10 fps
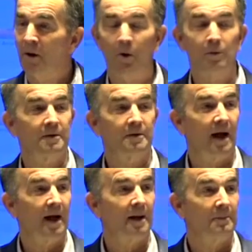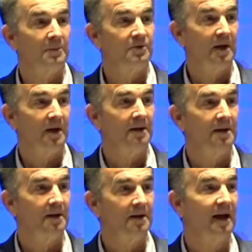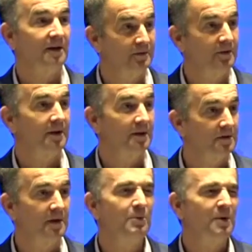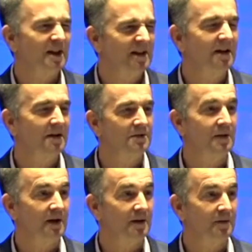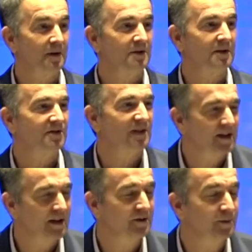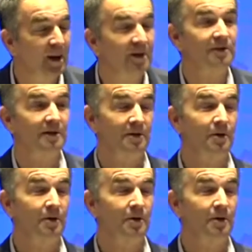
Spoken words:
all the time say that it takes a village. It really does take a village, especially